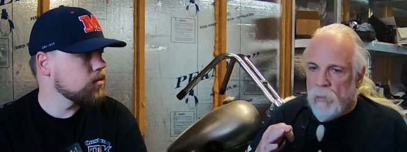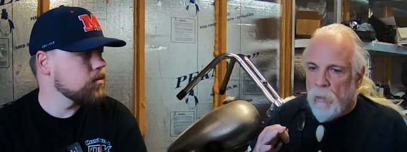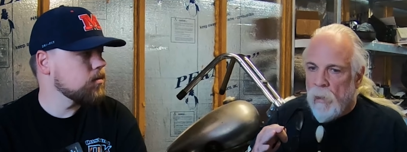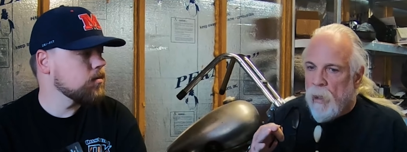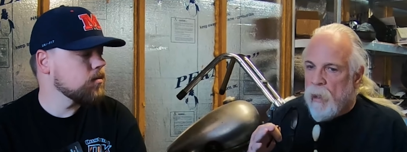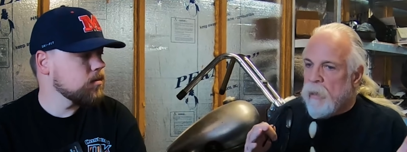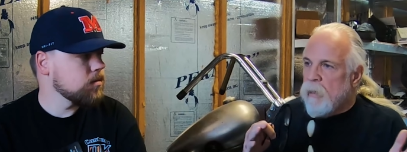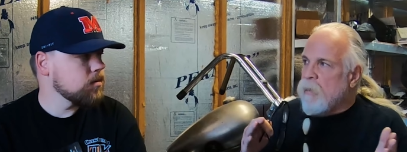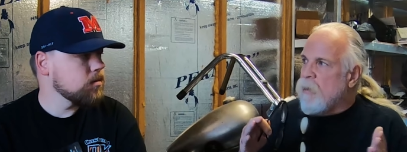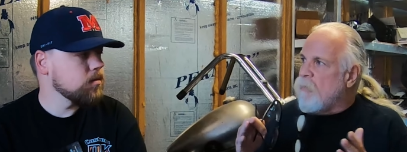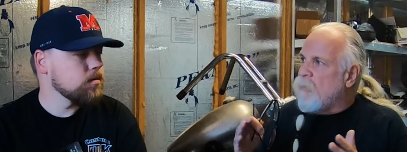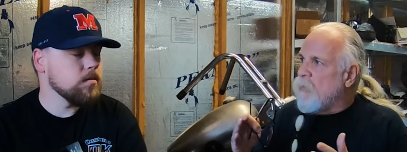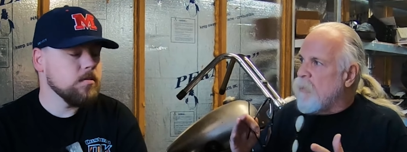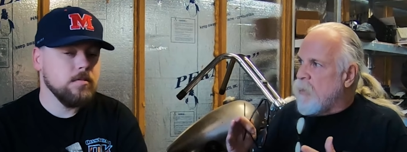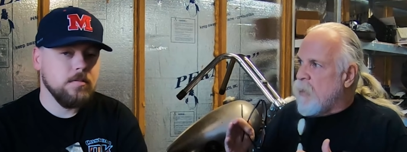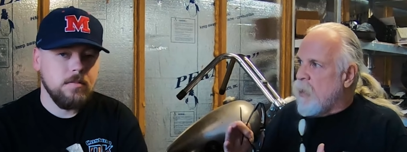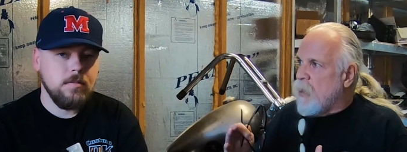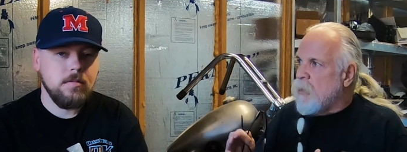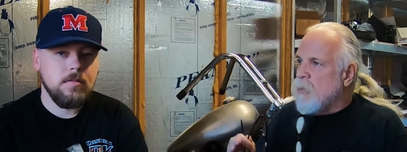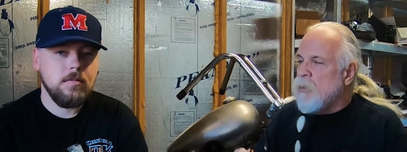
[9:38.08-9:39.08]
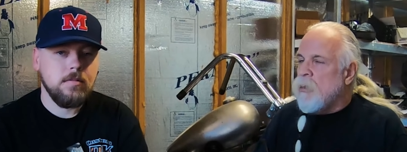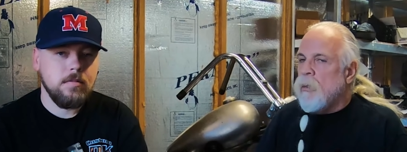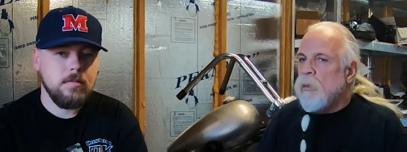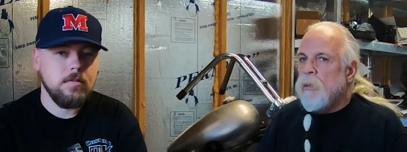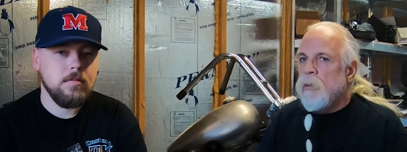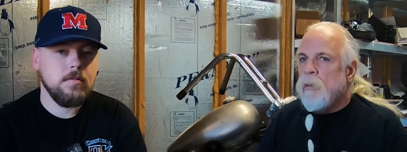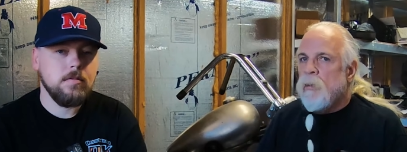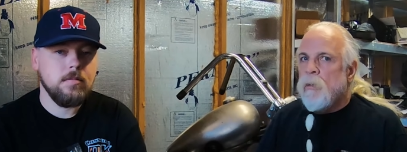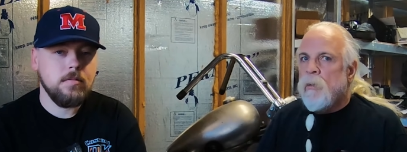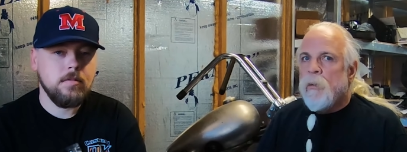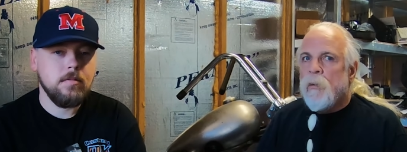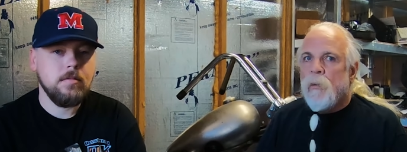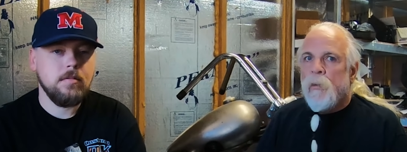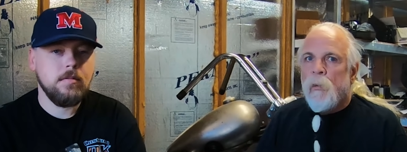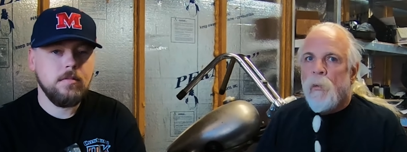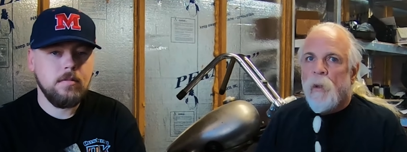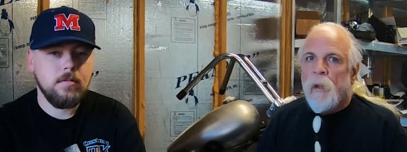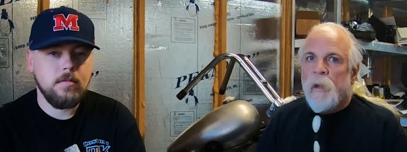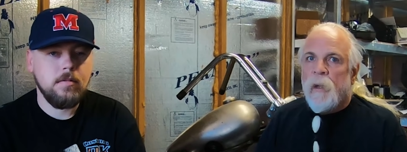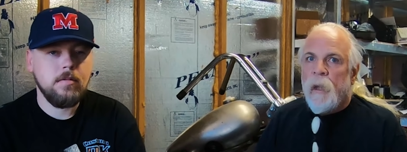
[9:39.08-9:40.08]
Speaker 1: lot of different things you can do to
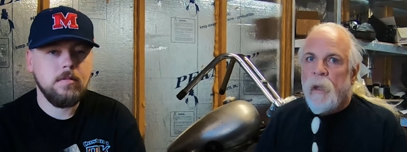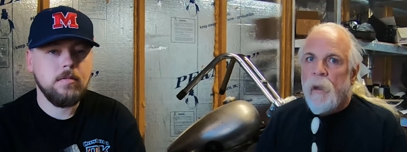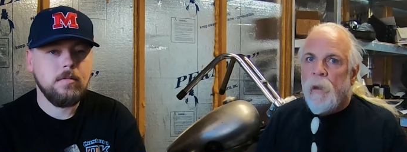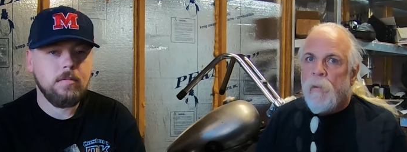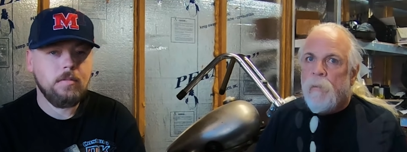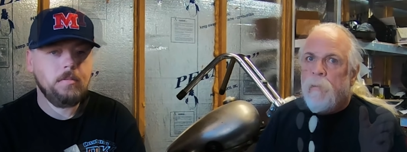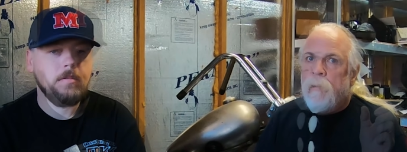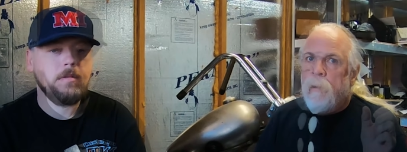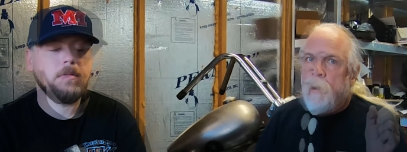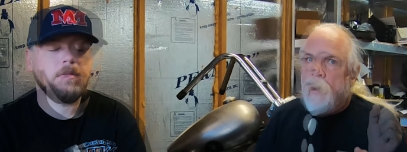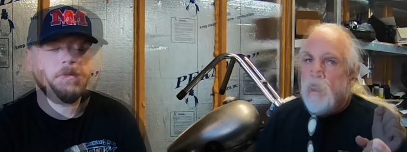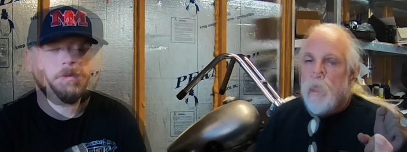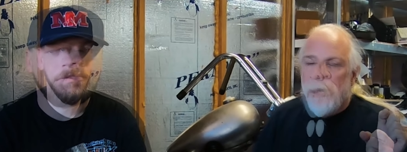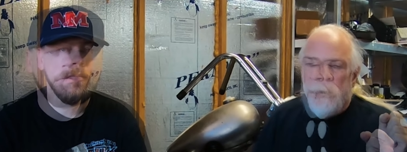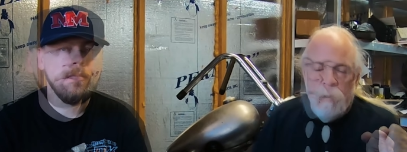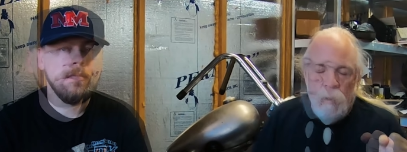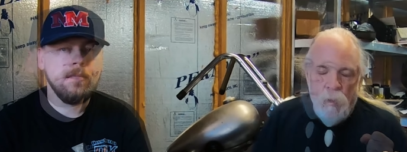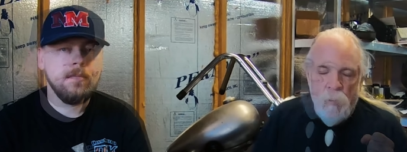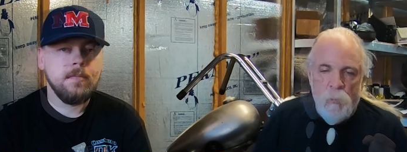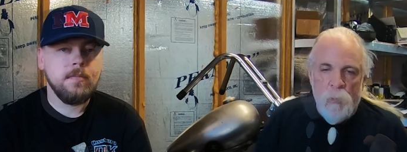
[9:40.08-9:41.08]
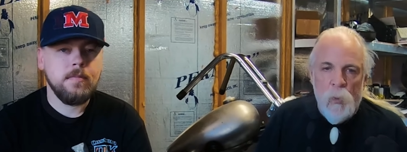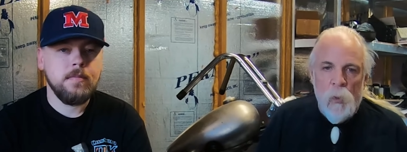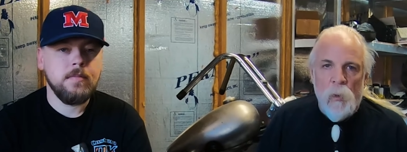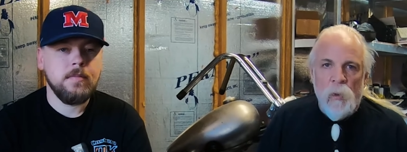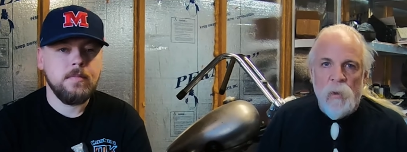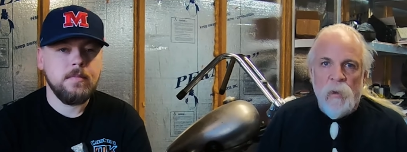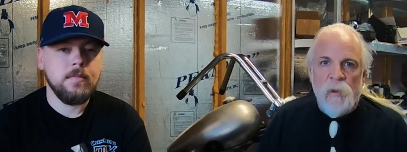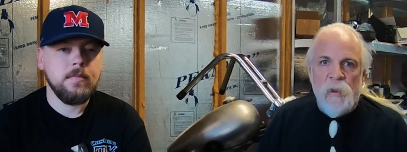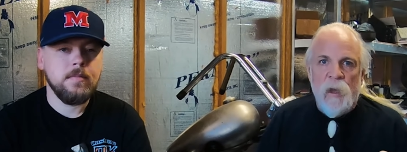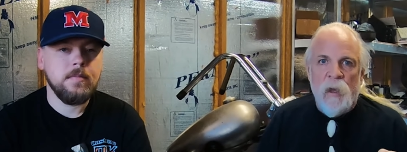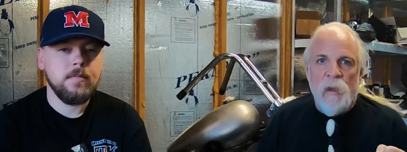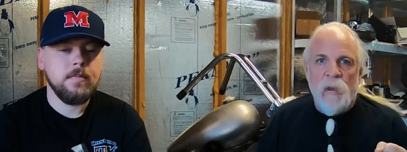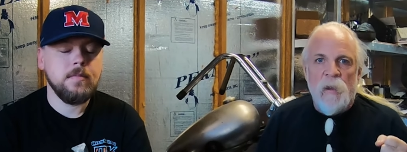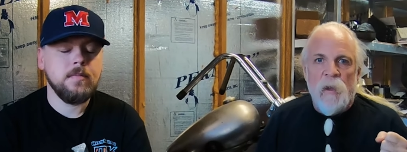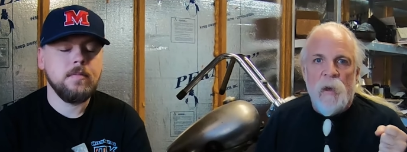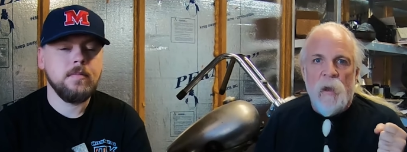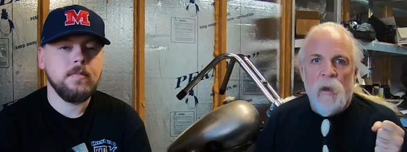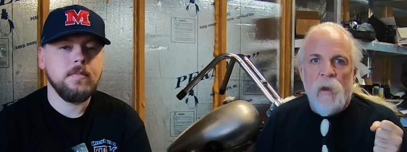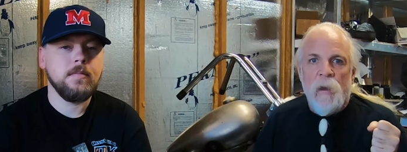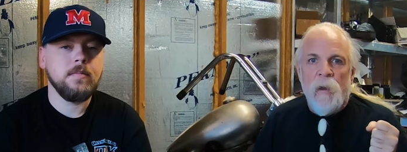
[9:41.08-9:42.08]
cool it down. The important thing
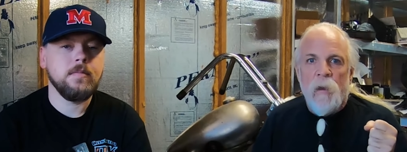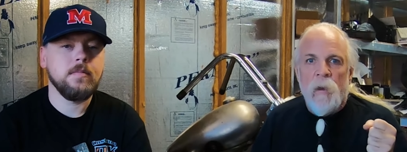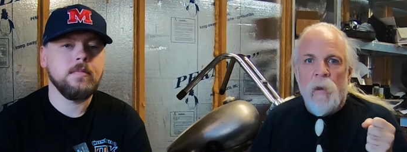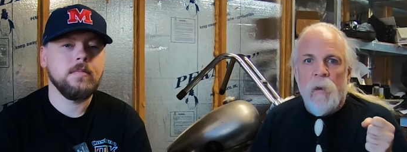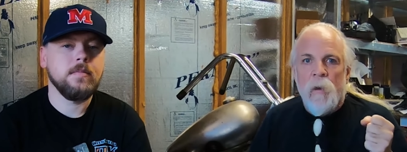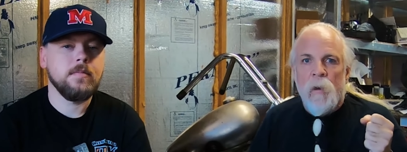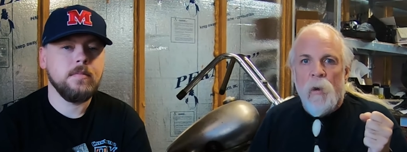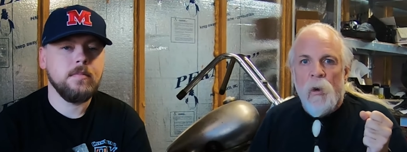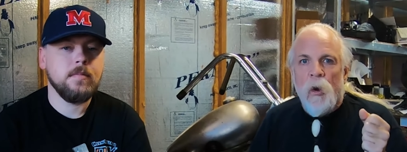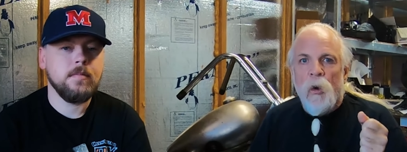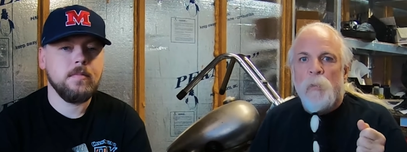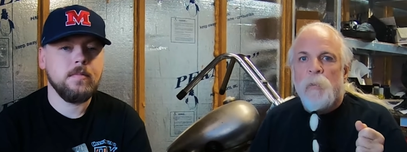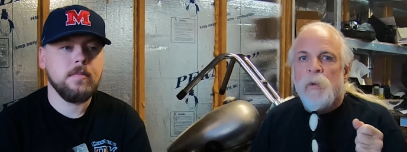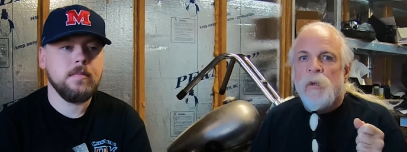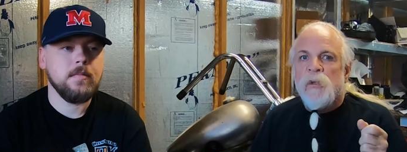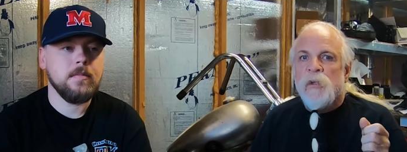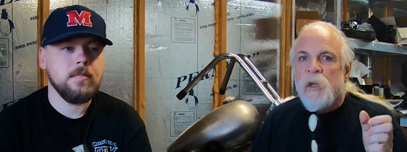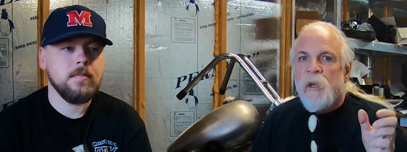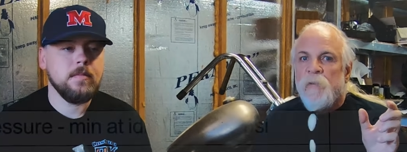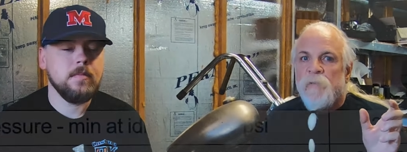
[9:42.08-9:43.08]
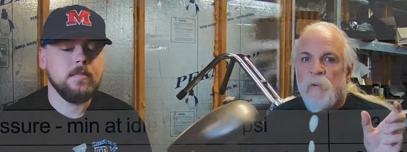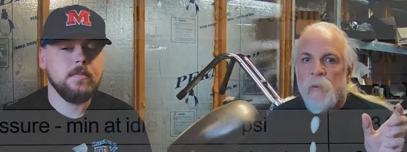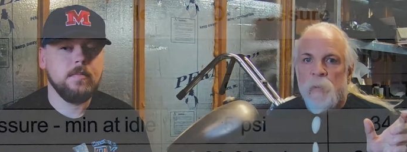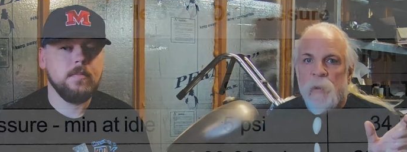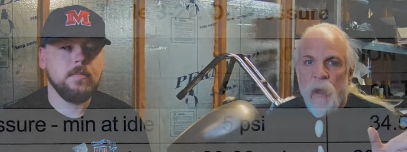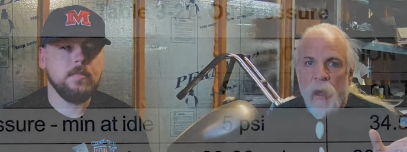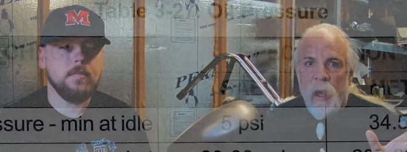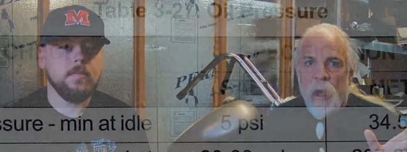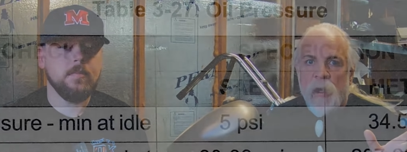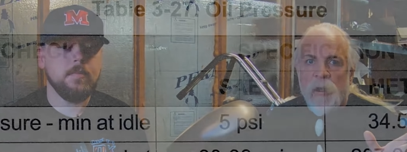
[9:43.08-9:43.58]
that I hope you see from the